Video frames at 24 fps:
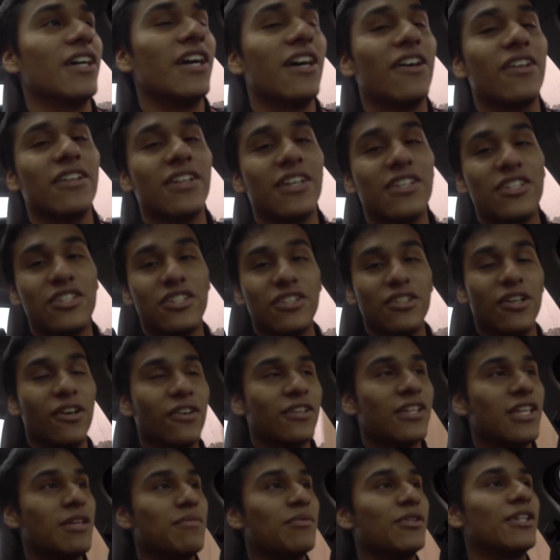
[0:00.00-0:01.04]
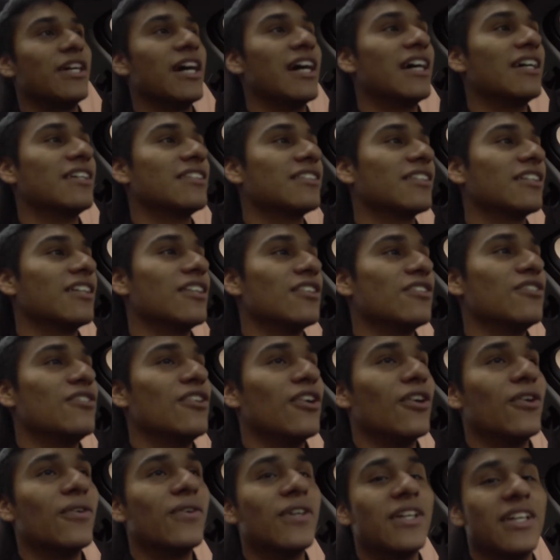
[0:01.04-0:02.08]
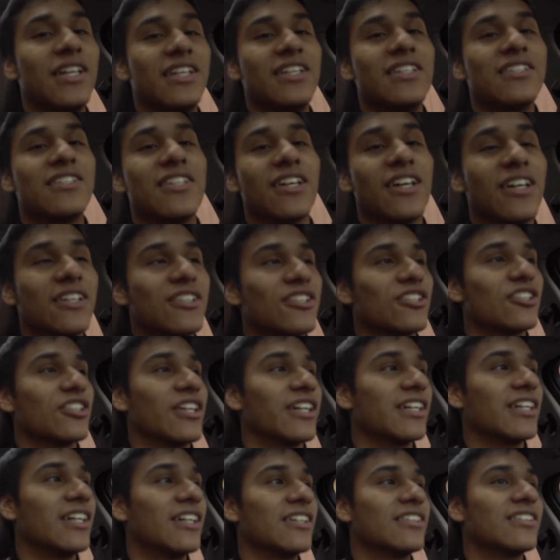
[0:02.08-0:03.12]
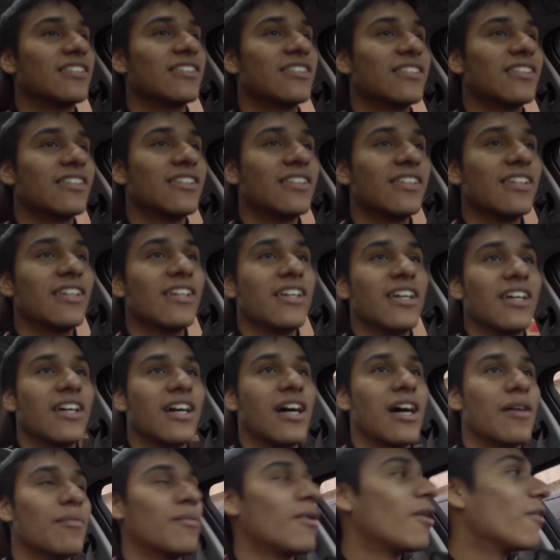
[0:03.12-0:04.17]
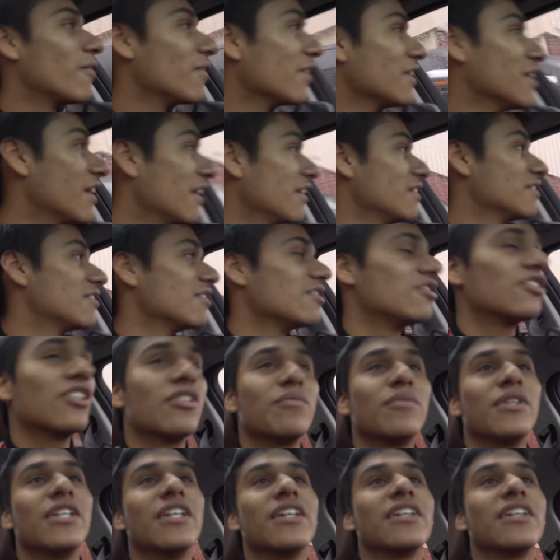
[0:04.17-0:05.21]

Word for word: yeah, I'll let you, I'll keep you guys uh, you know in touch. I guess I'm already headed to Jim 'N